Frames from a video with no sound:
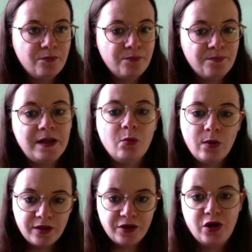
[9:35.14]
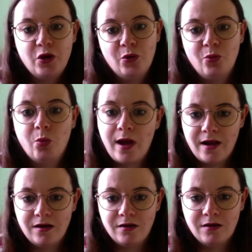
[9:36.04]
be with you
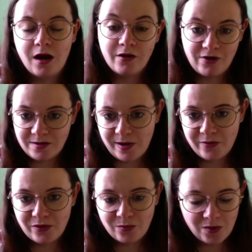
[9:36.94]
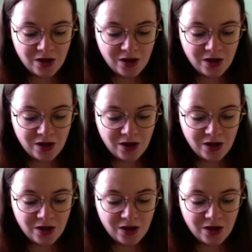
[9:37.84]
when I read about them.